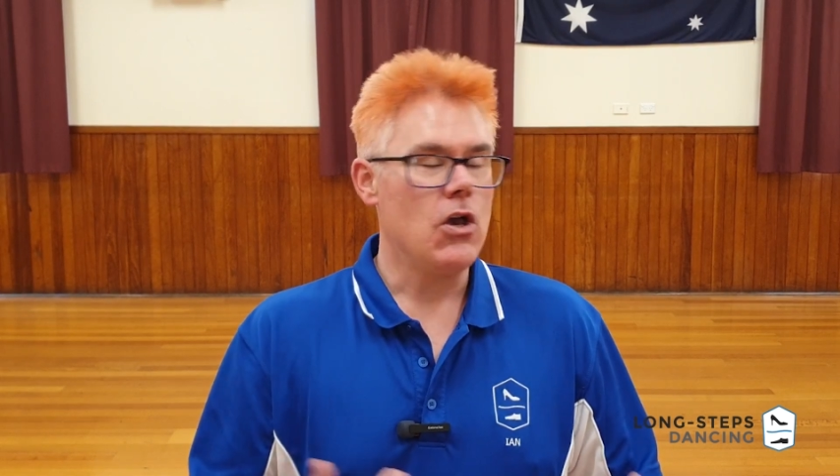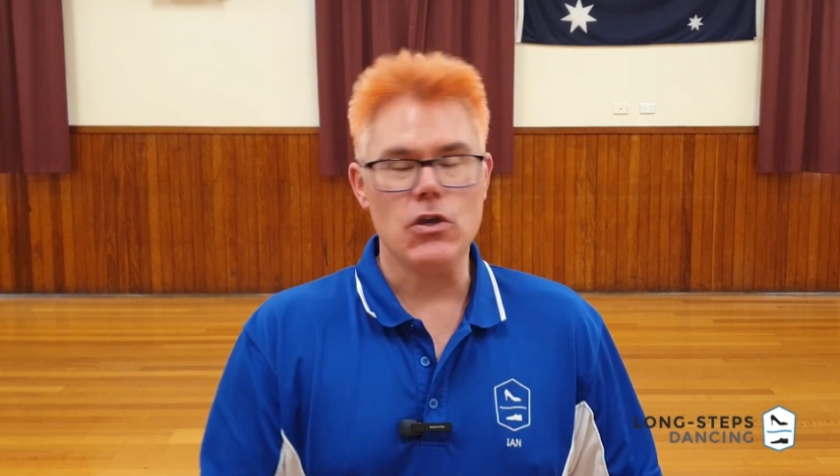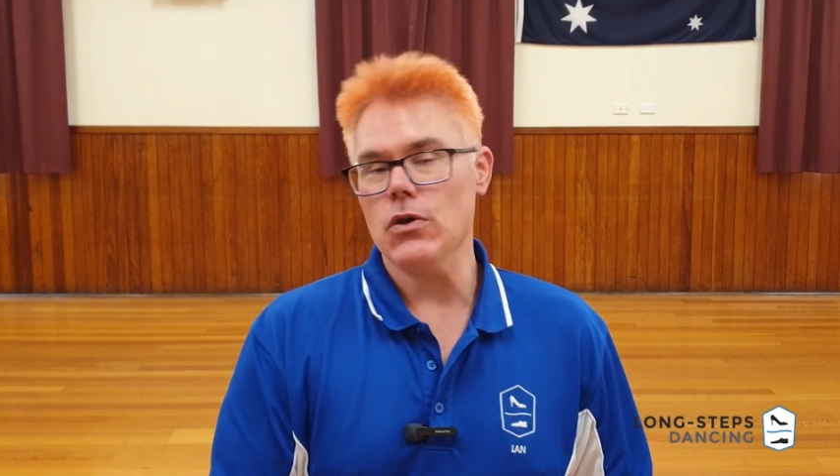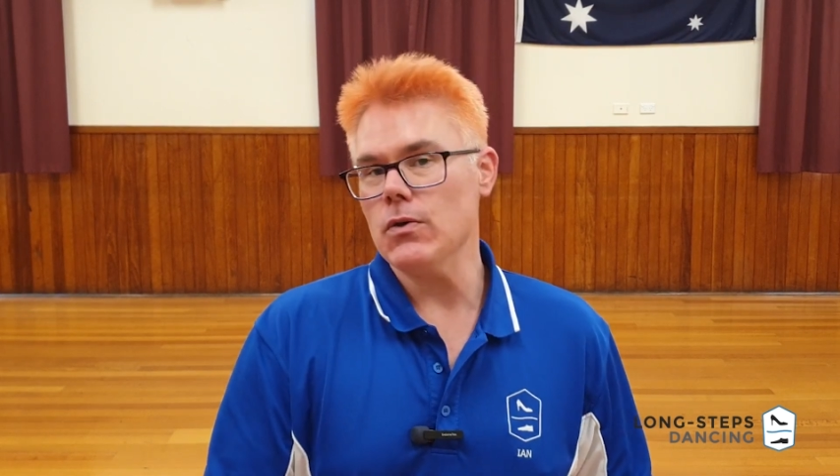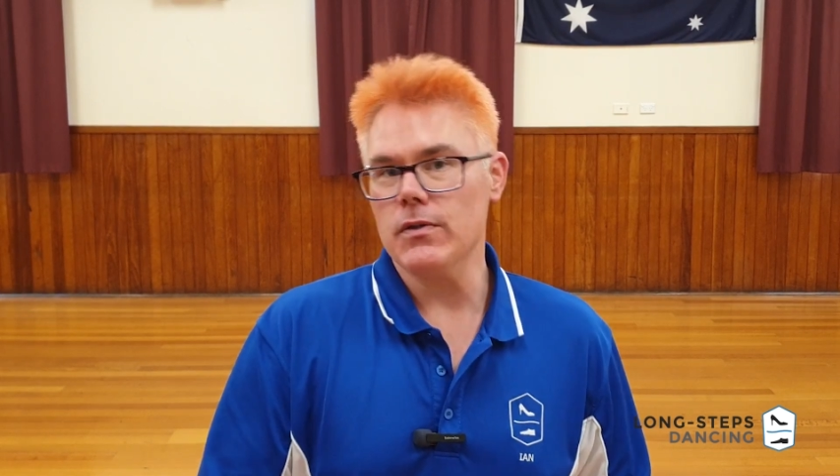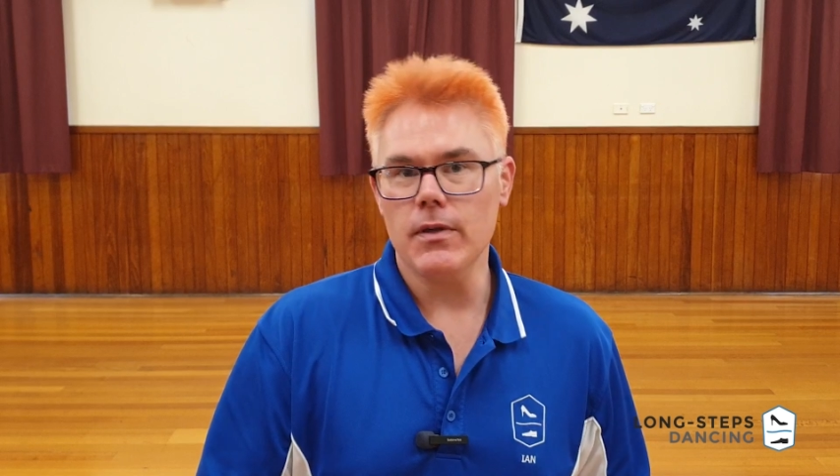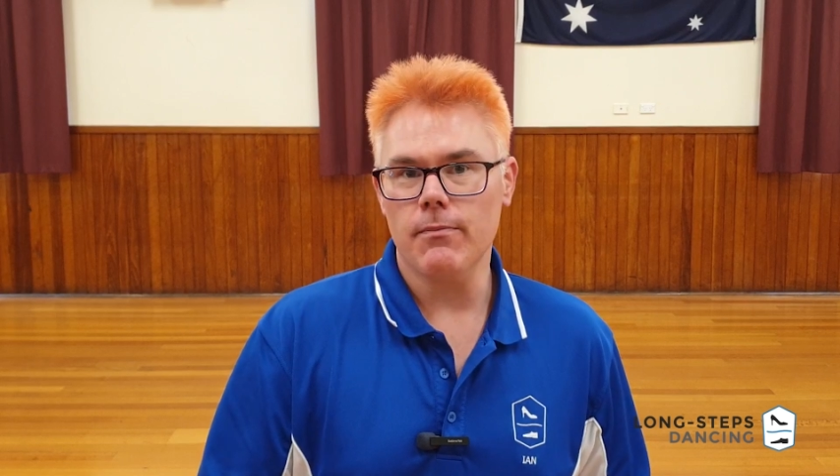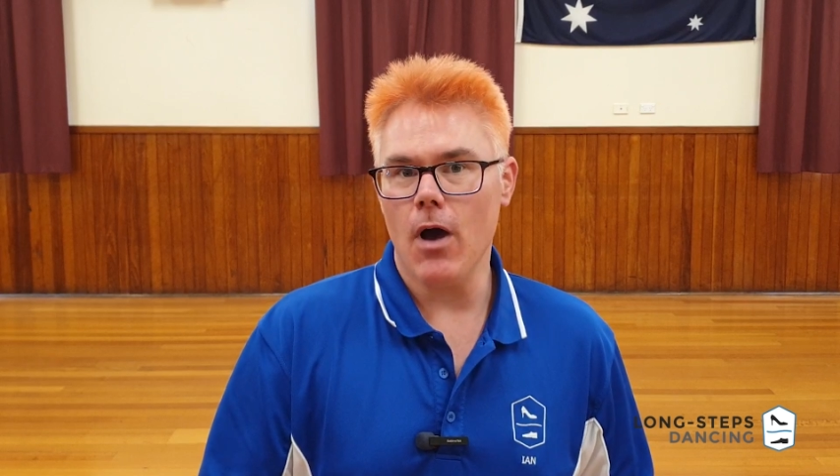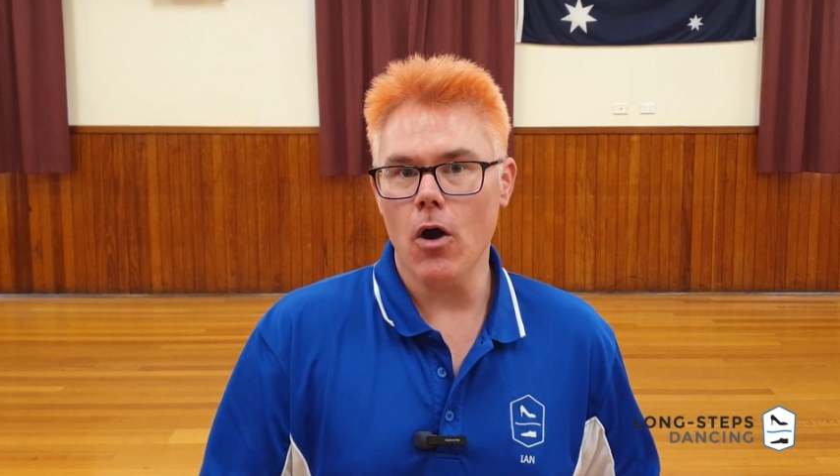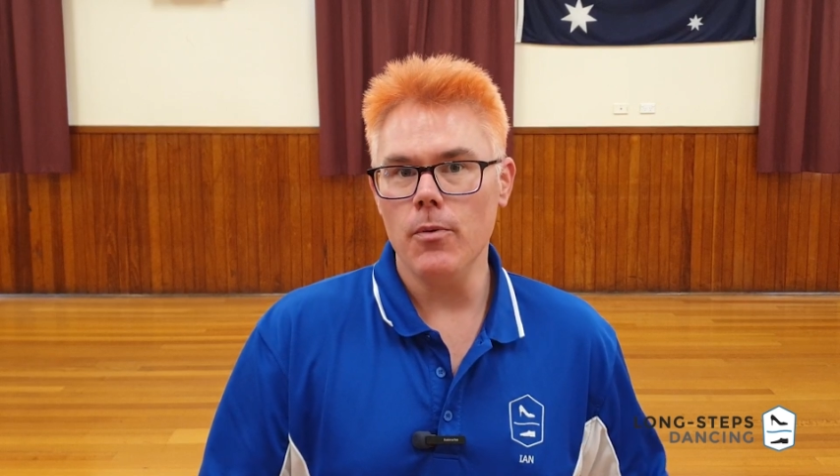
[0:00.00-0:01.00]
Use
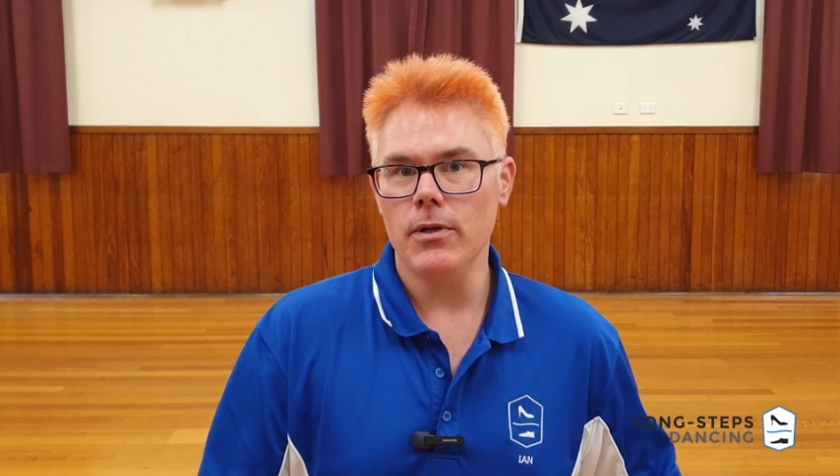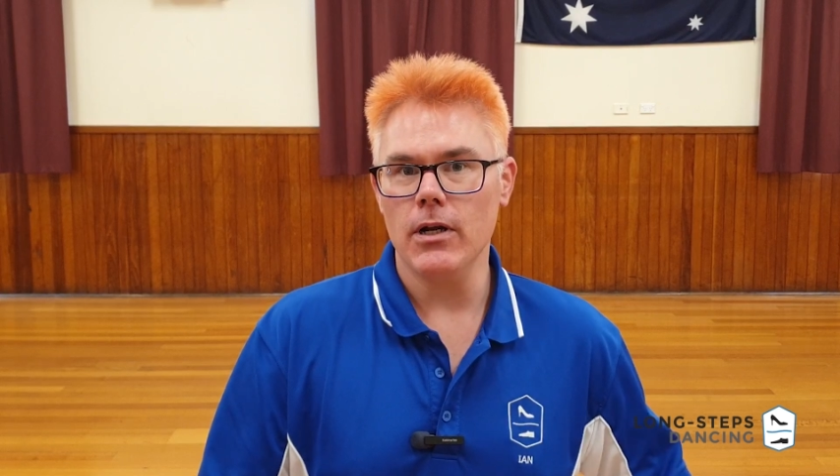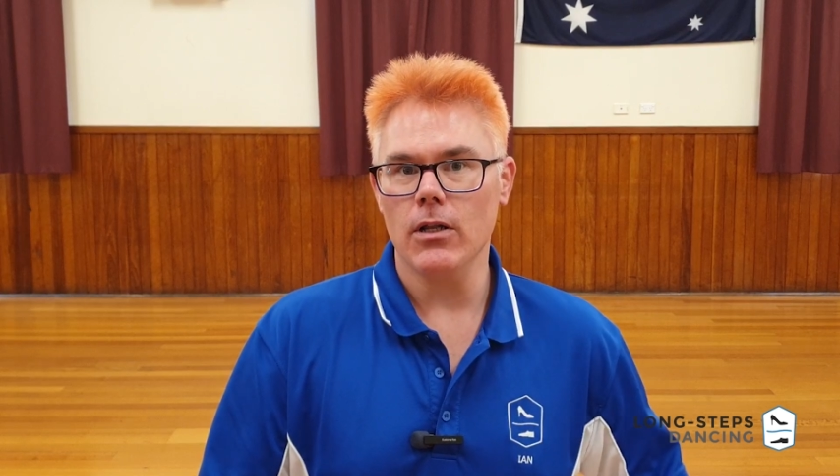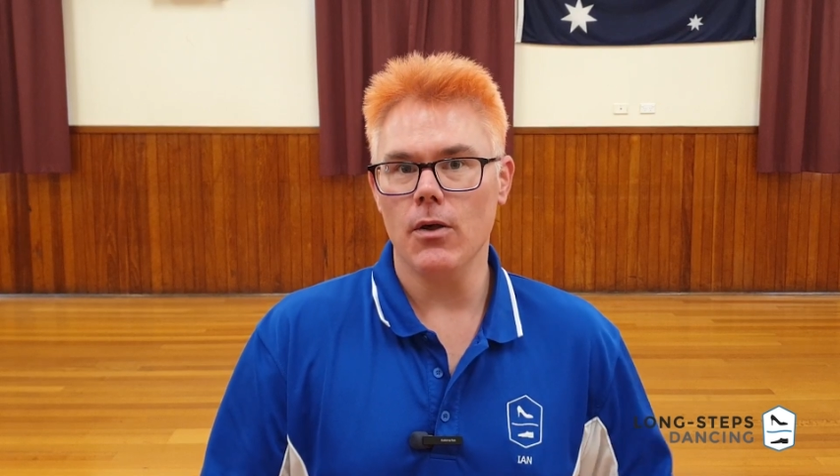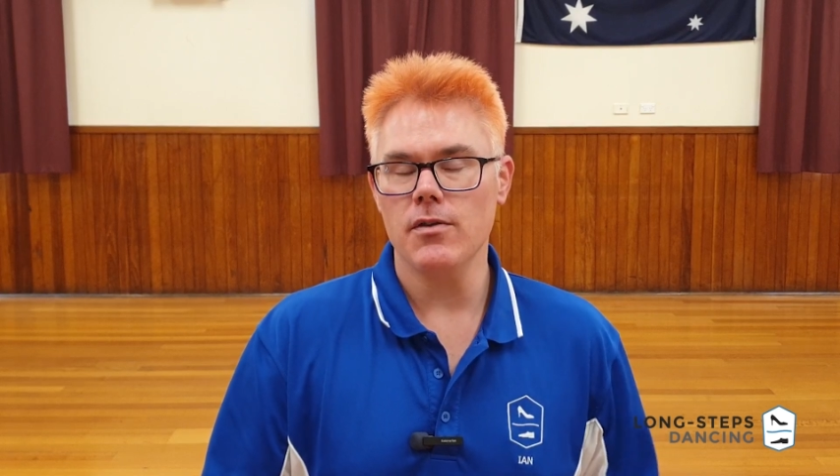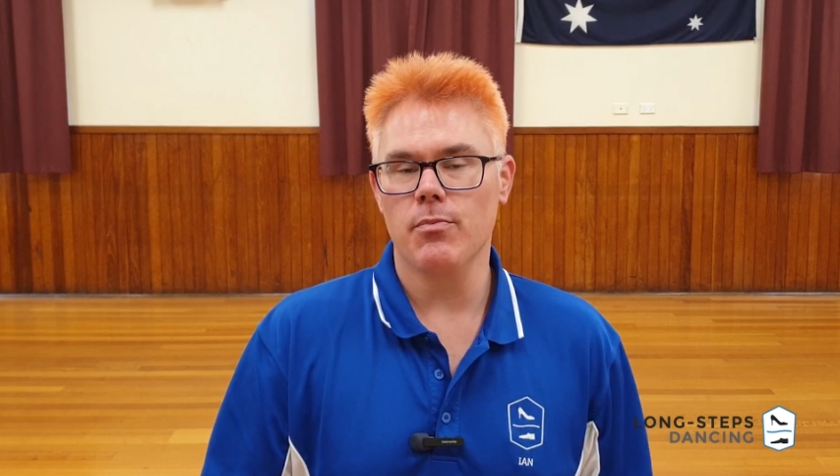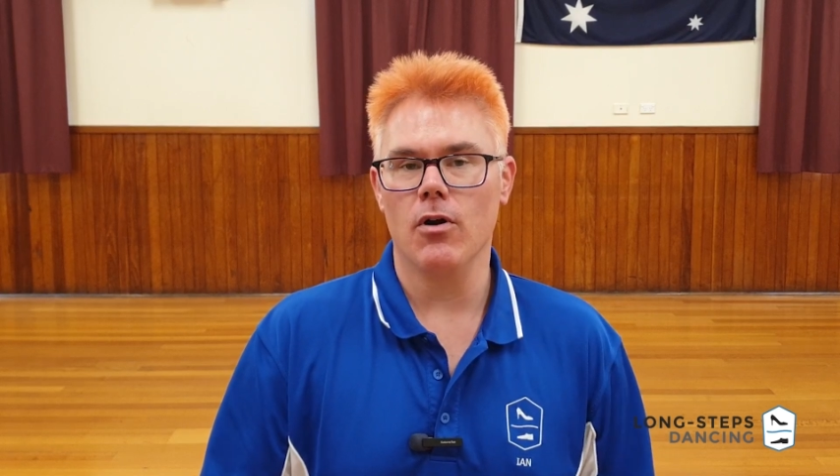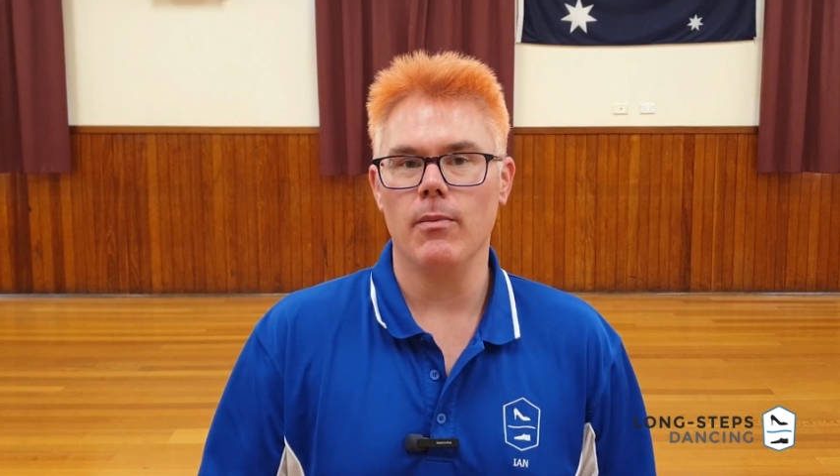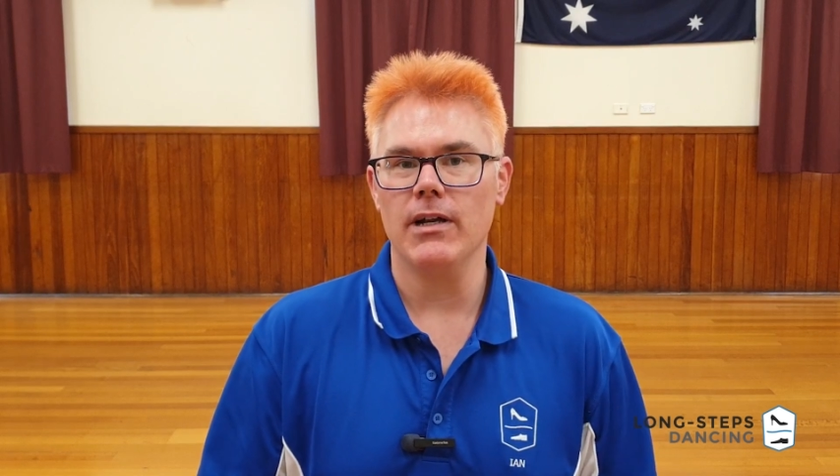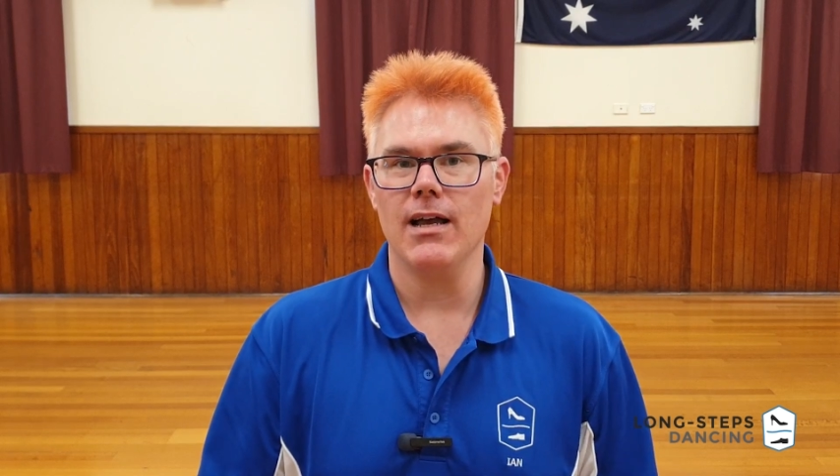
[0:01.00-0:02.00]
the open and closed
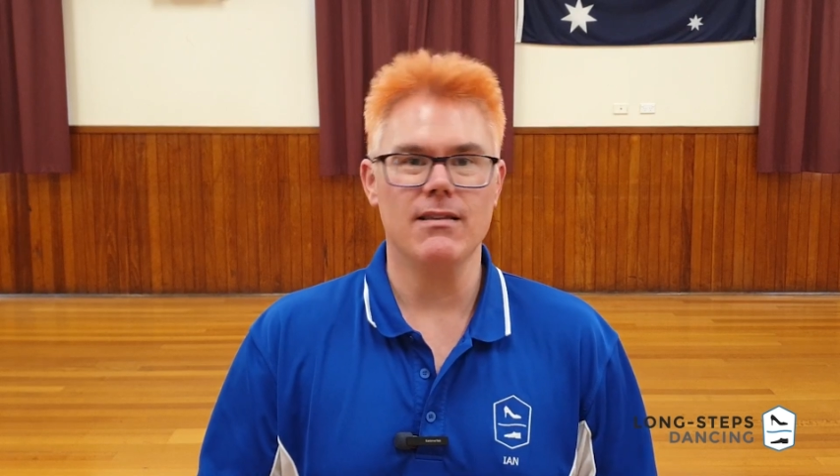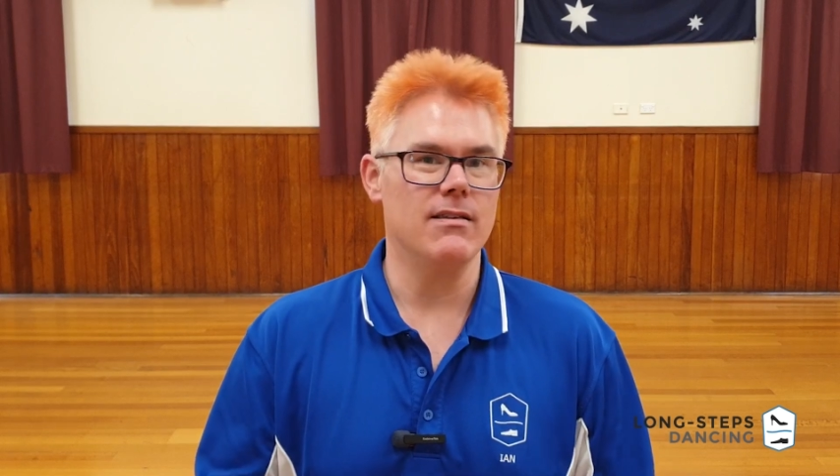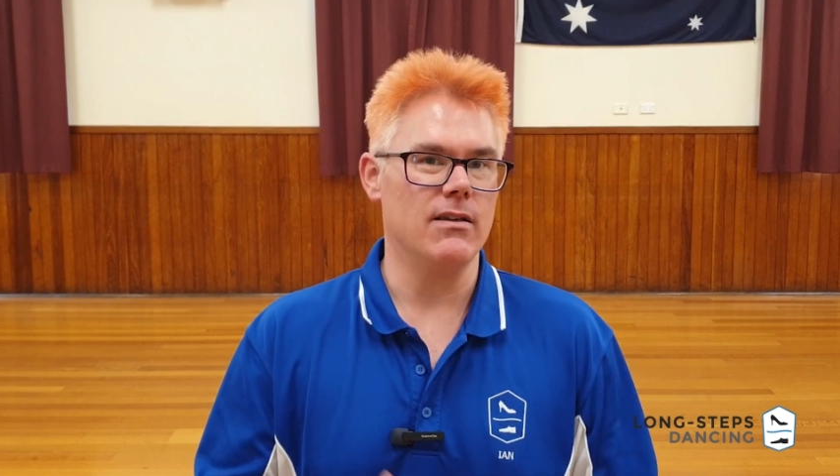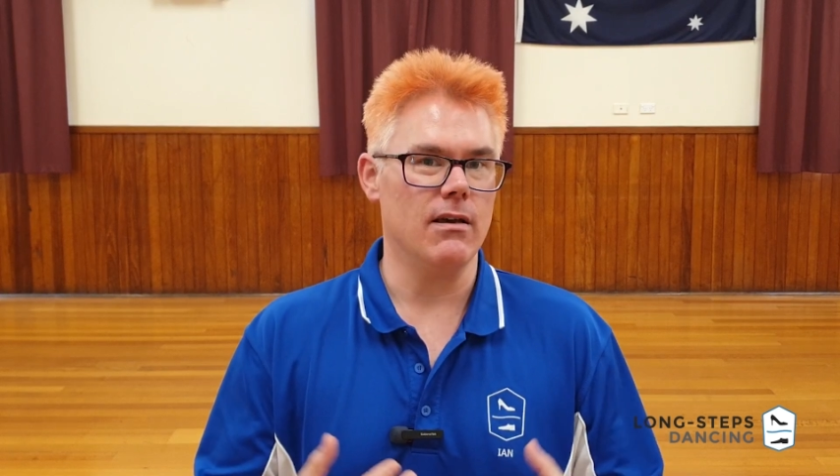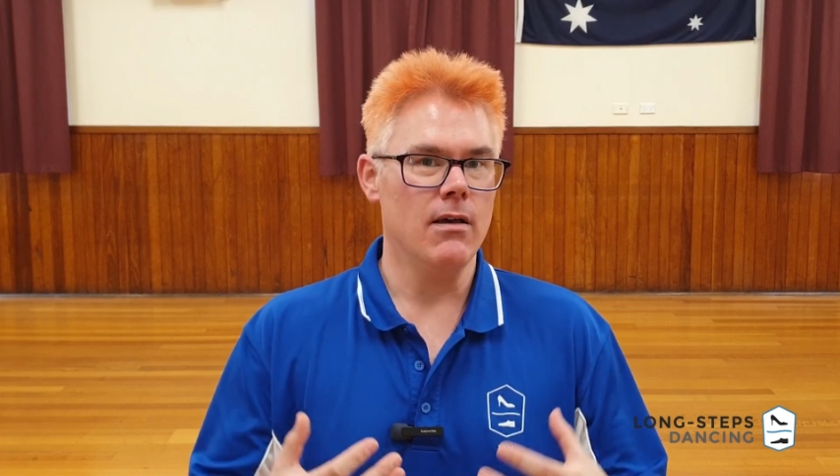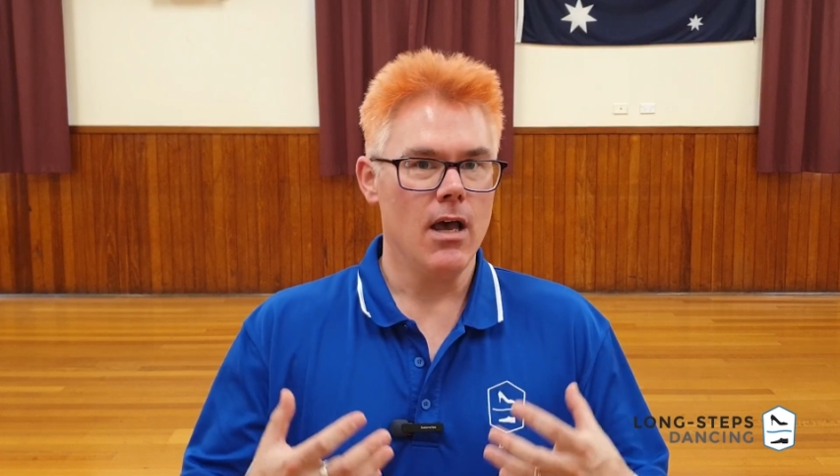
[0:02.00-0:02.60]
promenades as a